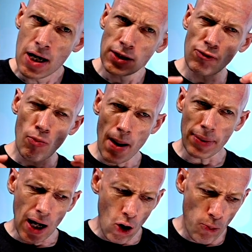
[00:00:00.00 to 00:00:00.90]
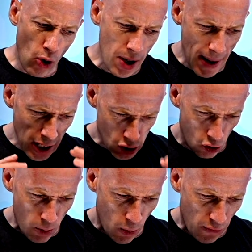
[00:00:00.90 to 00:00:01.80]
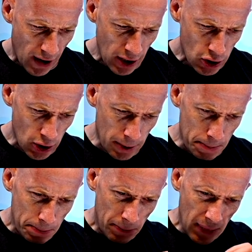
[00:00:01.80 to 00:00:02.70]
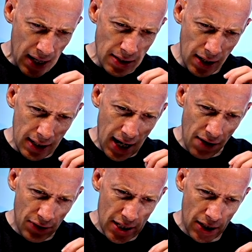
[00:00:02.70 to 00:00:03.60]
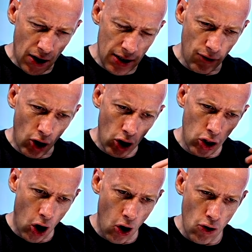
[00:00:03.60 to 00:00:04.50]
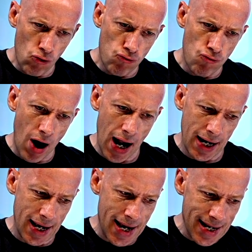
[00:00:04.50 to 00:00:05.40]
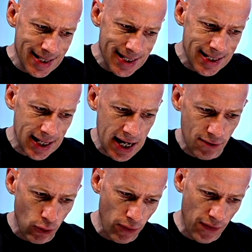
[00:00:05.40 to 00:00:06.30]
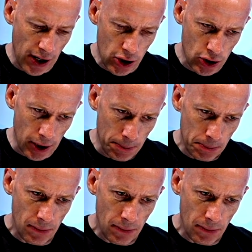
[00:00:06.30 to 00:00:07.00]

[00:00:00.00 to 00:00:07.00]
So if you remember, the whole point about durable function is I can have this kind of long running stateful function.